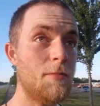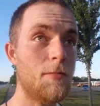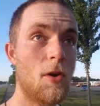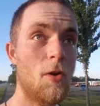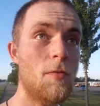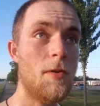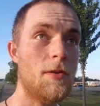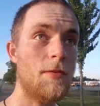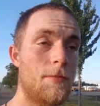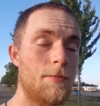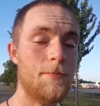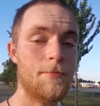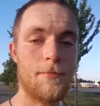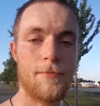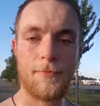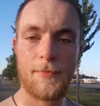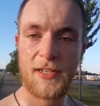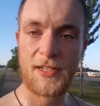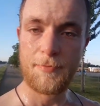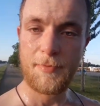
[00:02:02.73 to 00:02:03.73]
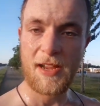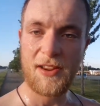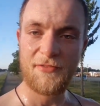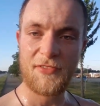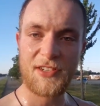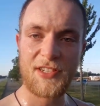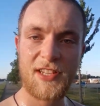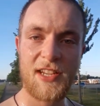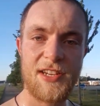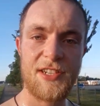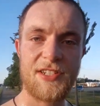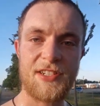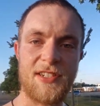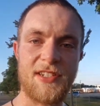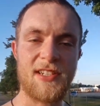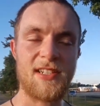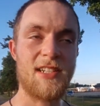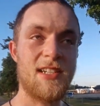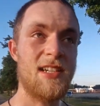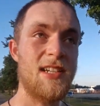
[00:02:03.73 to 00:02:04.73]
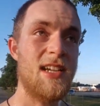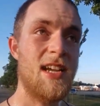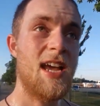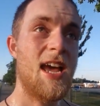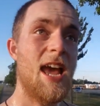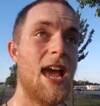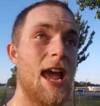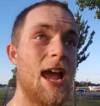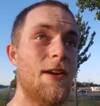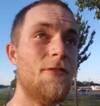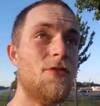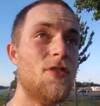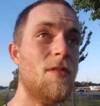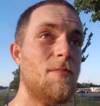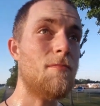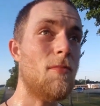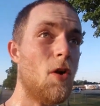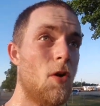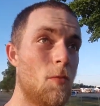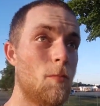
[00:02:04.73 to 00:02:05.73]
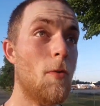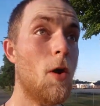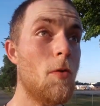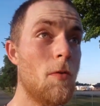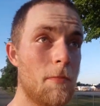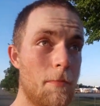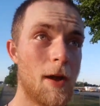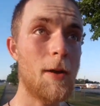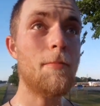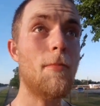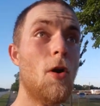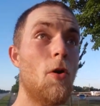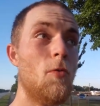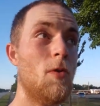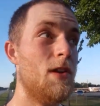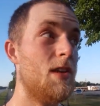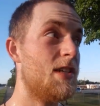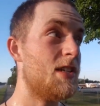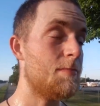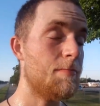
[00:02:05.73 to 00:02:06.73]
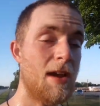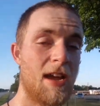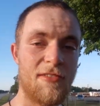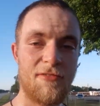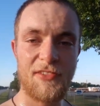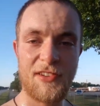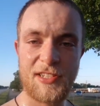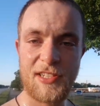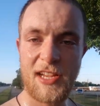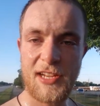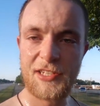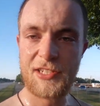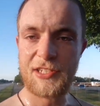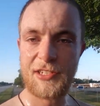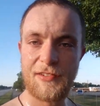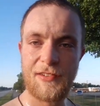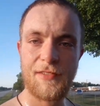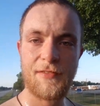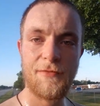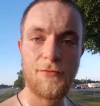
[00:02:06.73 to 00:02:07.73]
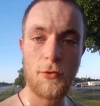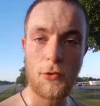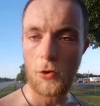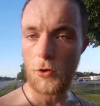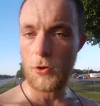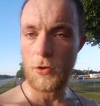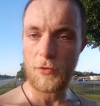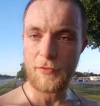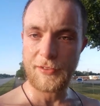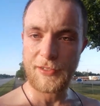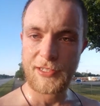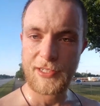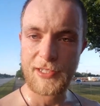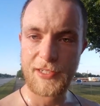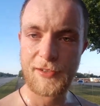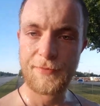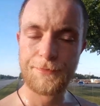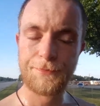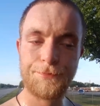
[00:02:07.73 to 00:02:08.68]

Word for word: moment is manifestation every mo moment by moment is a manifestation for all of us